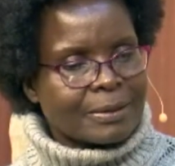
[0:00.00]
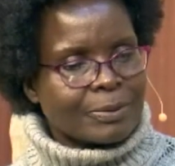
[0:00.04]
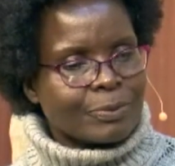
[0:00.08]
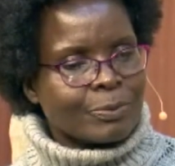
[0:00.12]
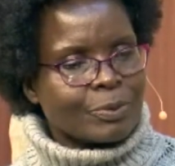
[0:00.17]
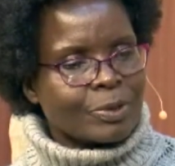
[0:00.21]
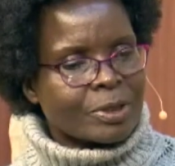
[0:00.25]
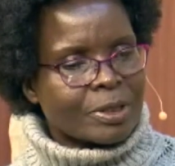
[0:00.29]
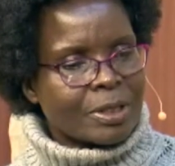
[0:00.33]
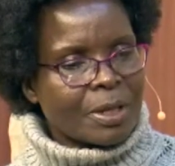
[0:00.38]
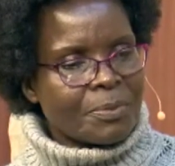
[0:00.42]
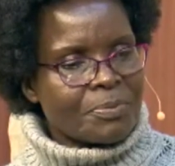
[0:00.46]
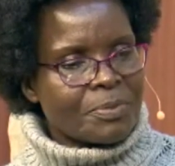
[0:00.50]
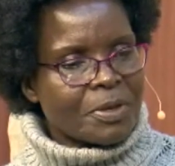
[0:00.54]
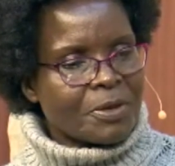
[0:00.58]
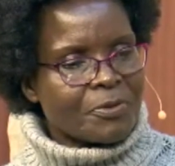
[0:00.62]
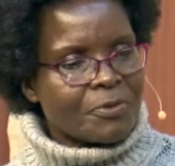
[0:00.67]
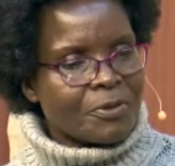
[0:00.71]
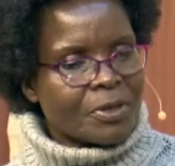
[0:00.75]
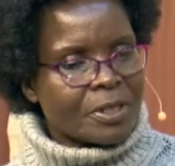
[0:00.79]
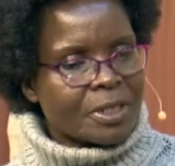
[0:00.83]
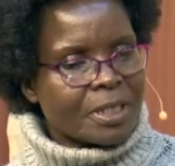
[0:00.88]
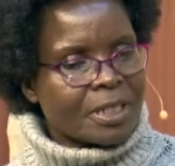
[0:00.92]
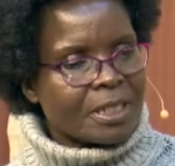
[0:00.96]
something
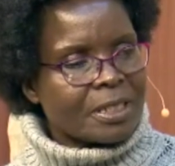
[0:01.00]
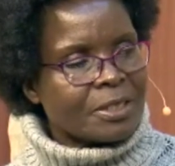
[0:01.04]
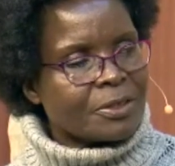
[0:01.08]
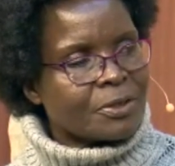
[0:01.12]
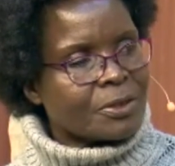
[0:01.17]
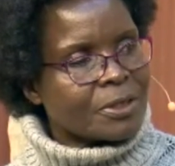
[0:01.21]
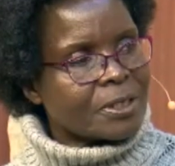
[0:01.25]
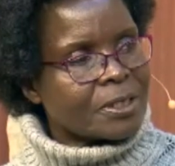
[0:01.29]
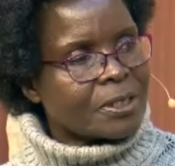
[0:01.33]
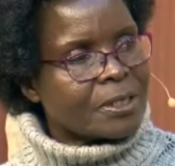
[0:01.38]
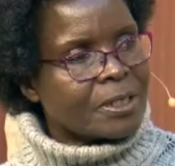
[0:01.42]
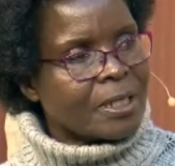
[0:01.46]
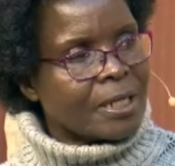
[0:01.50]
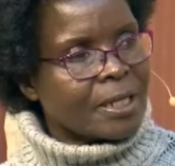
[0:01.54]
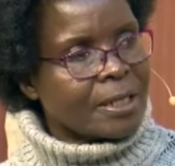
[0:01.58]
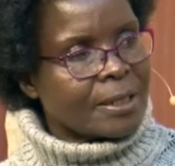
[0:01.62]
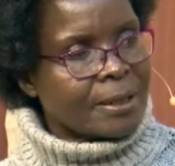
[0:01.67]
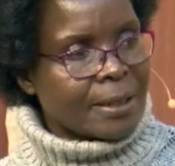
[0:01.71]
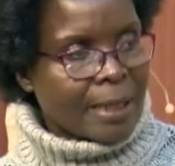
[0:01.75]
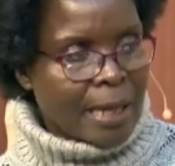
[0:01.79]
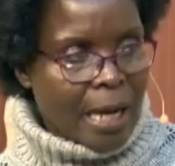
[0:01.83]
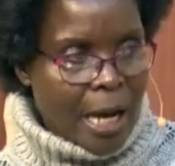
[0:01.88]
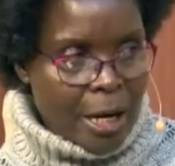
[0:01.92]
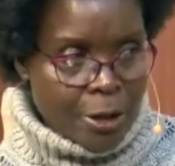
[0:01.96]
very
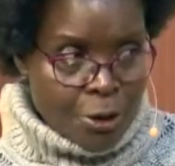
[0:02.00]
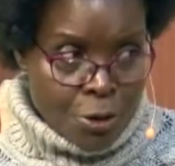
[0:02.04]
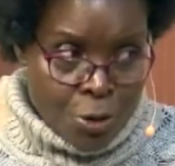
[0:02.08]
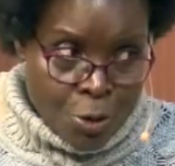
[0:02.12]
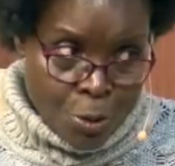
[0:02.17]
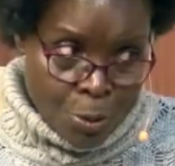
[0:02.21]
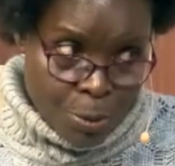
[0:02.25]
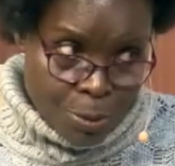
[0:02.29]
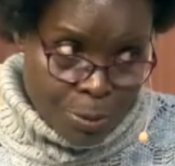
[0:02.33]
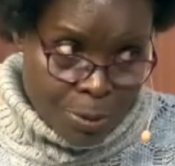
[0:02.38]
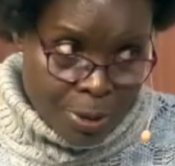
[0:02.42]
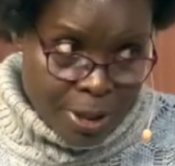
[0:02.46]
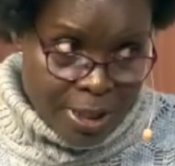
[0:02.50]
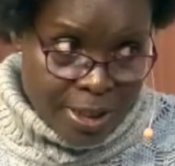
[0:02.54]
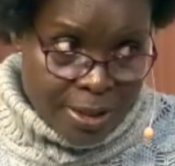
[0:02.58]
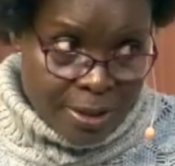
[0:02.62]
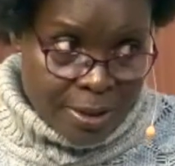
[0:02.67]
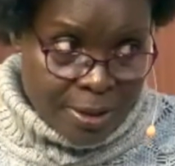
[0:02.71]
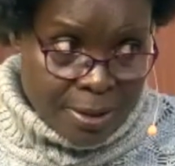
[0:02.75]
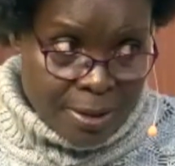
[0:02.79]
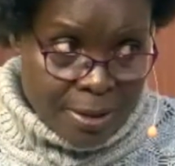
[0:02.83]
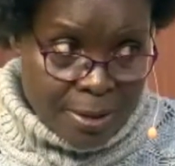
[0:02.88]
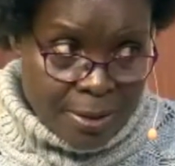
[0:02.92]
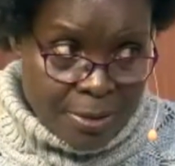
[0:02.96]
interesting that I
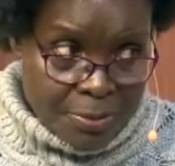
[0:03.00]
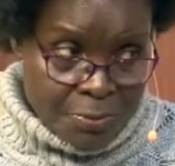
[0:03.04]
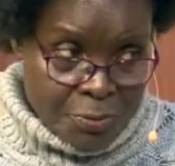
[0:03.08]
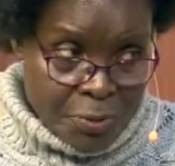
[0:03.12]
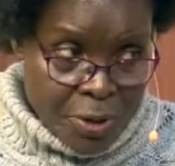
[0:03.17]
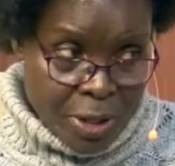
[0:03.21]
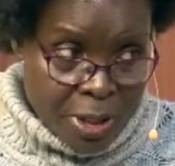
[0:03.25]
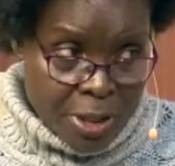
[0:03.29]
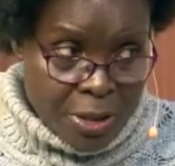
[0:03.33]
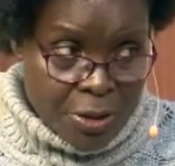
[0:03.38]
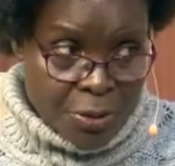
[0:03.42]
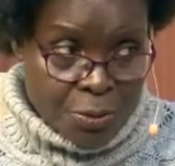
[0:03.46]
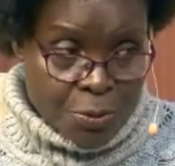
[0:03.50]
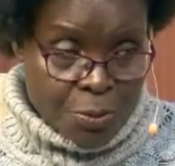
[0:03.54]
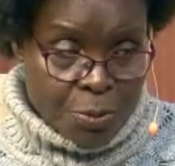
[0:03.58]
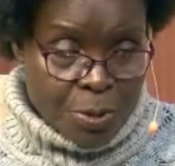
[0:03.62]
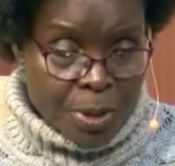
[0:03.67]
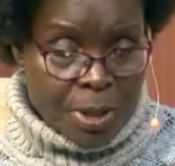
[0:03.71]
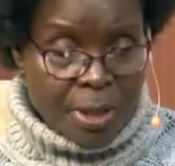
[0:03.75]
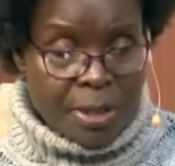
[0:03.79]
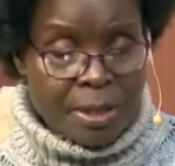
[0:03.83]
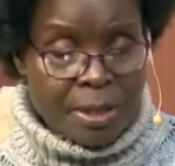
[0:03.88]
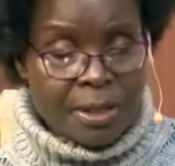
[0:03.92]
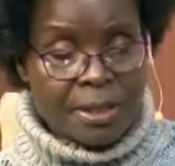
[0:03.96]
noticed when you
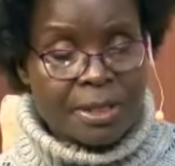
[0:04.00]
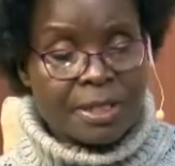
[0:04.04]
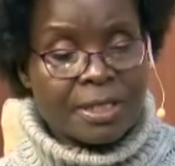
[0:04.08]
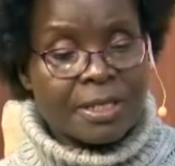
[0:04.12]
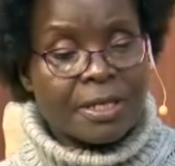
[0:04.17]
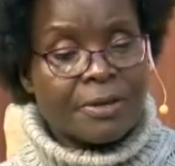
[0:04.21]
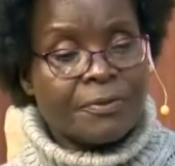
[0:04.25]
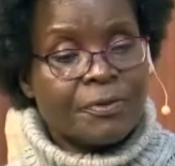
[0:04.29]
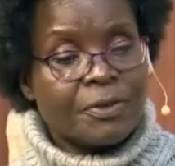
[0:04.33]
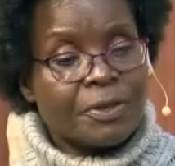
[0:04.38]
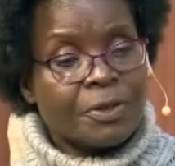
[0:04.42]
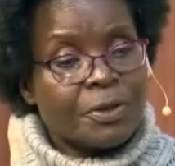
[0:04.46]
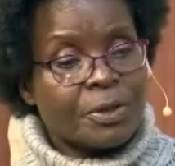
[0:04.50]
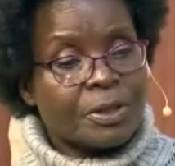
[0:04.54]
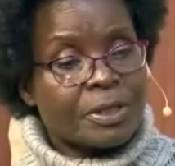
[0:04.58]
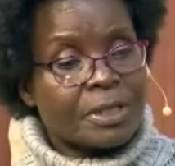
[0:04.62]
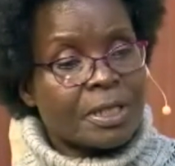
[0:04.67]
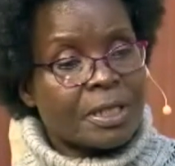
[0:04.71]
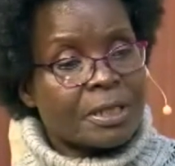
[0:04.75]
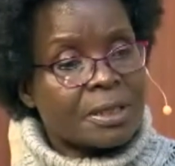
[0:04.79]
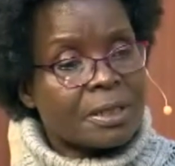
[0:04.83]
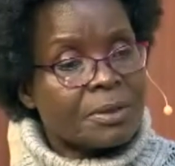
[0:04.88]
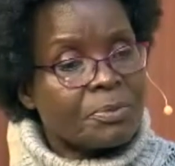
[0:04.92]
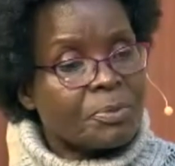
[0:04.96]
were giving your
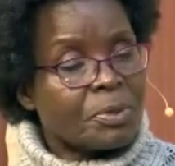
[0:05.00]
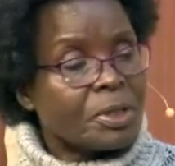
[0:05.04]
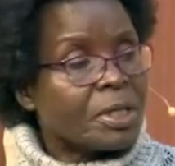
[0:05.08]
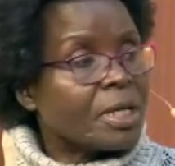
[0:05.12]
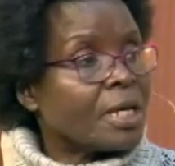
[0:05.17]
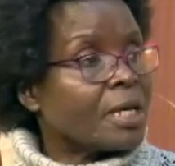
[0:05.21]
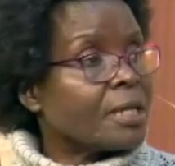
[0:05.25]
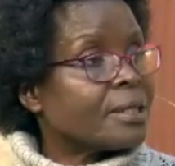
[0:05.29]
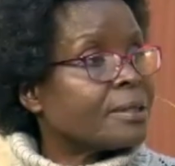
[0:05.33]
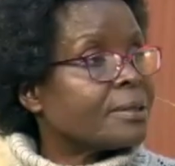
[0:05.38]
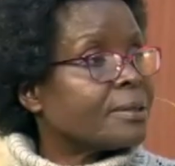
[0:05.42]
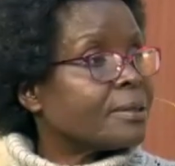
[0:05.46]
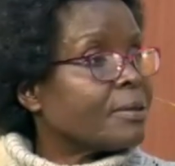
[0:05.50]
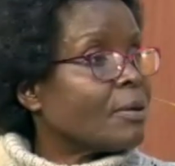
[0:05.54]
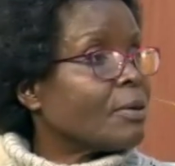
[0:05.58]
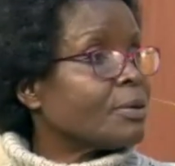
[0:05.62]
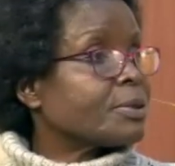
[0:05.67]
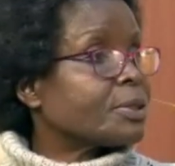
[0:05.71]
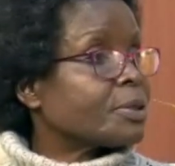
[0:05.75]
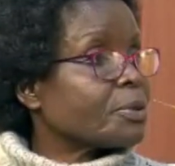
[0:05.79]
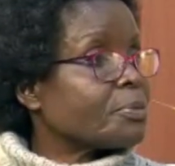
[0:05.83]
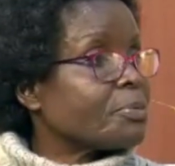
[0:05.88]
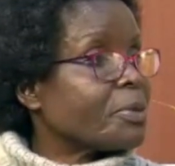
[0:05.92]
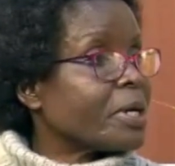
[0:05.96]
testimony, and
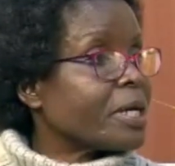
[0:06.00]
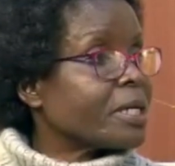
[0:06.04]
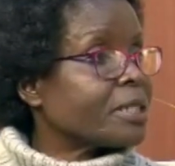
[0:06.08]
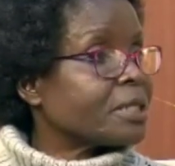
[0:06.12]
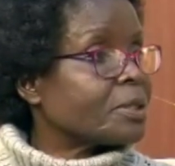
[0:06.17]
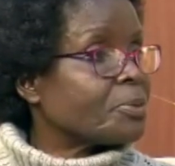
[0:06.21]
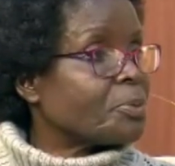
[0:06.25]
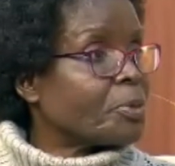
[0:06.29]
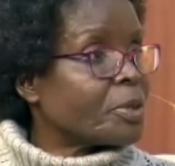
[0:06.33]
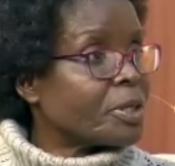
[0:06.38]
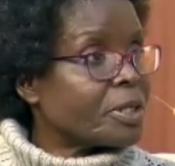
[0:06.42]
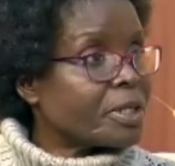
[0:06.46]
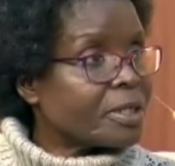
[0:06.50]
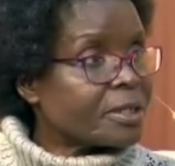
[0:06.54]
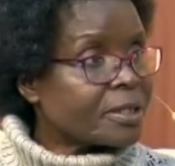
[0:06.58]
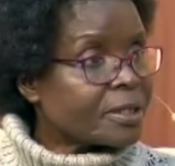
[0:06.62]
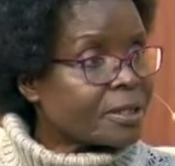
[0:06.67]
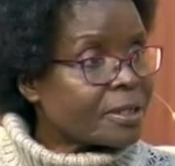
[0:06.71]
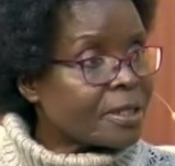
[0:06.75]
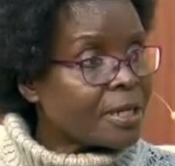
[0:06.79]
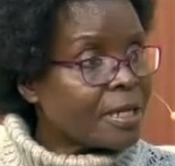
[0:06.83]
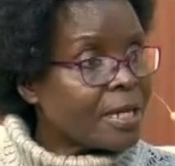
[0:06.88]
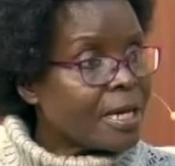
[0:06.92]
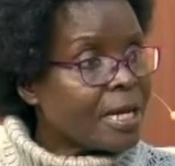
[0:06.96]
also my
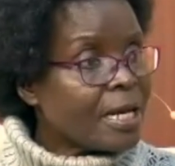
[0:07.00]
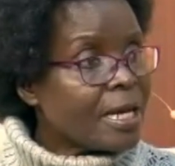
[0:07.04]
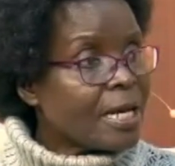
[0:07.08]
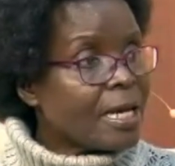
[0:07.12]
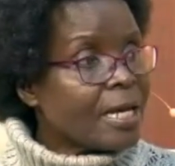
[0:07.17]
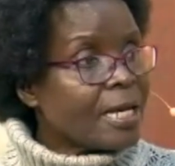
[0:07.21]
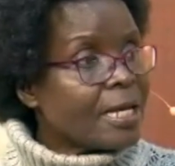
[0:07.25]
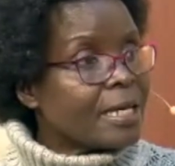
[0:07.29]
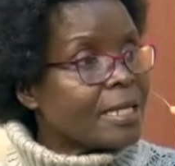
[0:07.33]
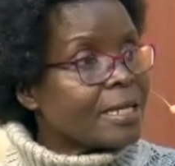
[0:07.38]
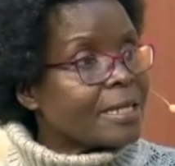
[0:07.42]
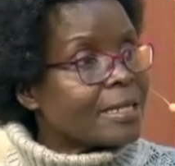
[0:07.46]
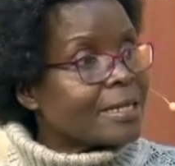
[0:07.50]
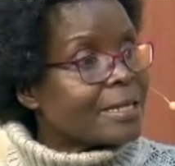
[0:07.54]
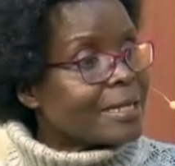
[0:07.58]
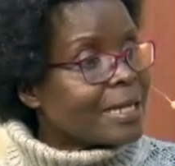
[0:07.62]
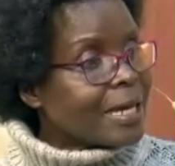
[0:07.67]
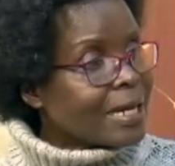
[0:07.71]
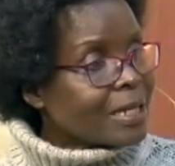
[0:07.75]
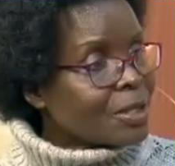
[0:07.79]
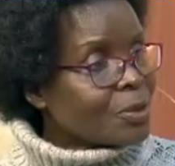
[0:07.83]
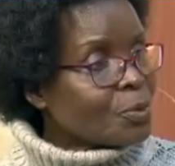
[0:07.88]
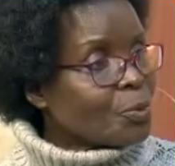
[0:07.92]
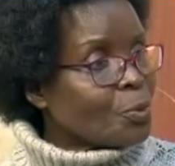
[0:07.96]
experience,
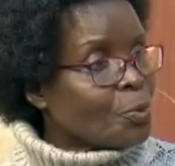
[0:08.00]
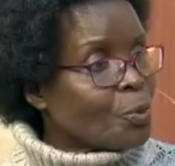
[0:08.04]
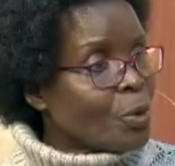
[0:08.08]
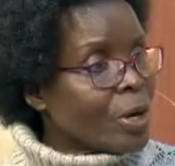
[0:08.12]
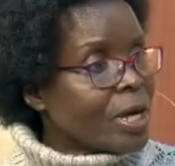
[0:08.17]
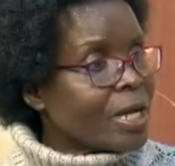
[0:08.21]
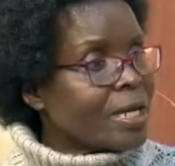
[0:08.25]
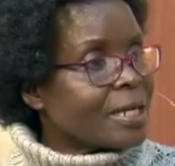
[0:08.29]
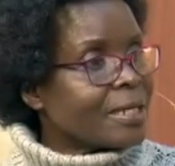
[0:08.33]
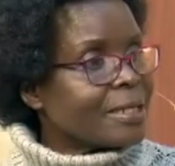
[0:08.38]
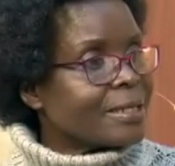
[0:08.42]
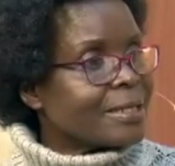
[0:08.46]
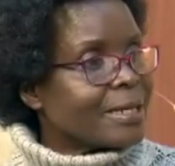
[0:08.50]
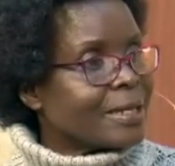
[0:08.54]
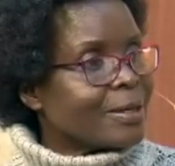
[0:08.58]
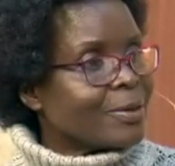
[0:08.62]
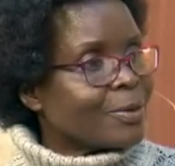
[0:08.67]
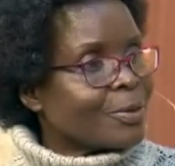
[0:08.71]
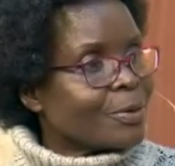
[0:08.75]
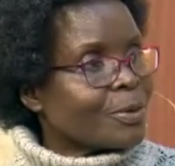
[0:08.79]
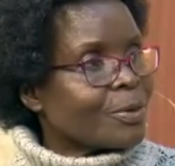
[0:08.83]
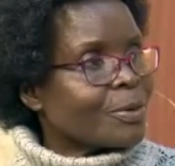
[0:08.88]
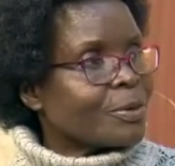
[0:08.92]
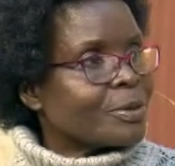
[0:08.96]
that when the
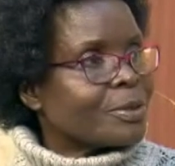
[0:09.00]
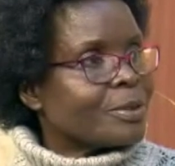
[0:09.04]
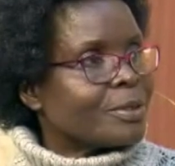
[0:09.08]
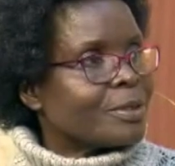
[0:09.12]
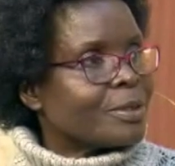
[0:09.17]
Lord